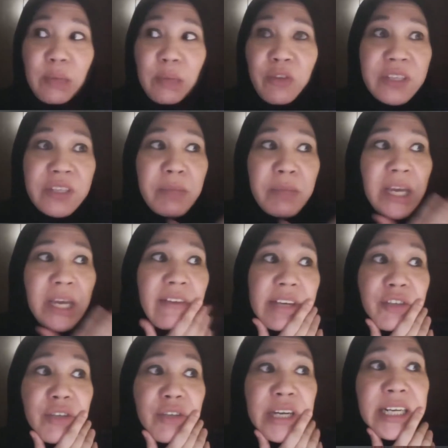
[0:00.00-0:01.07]
of us may have
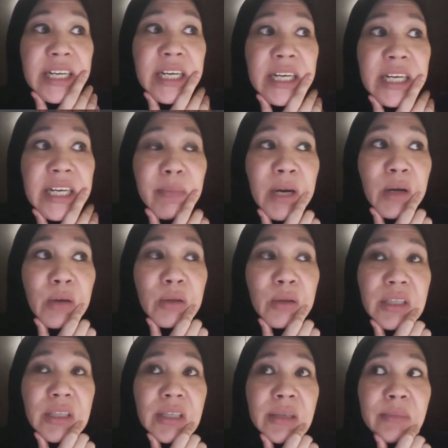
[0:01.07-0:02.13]
had training about
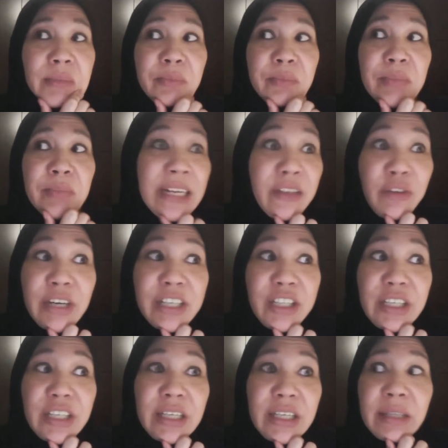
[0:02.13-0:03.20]
plane
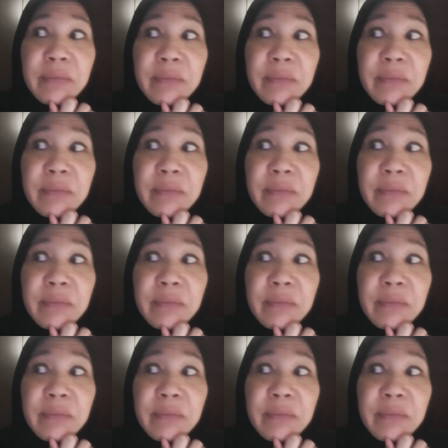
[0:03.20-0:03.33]
crashing,